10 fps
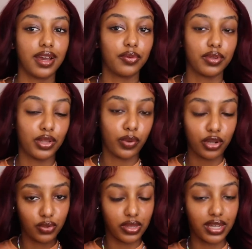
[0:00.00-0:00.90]
I really want
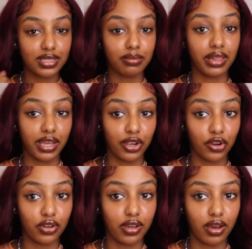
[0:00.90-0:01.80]
to do like some
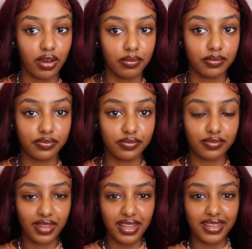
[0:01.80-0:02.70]
layered,
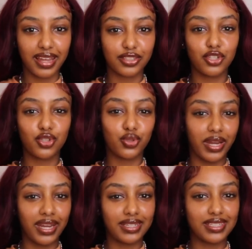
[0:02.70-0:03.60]
like that
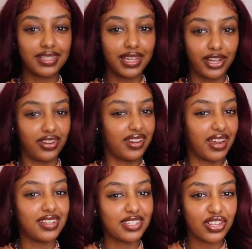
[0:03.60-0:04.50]
straight layered
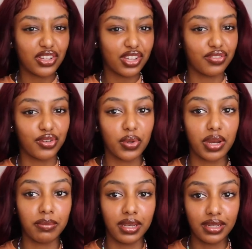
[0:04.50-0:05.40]
90s look, if you know what
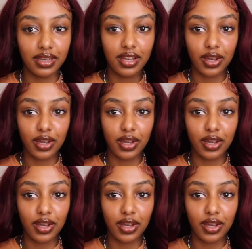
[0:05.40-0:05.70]
I mean,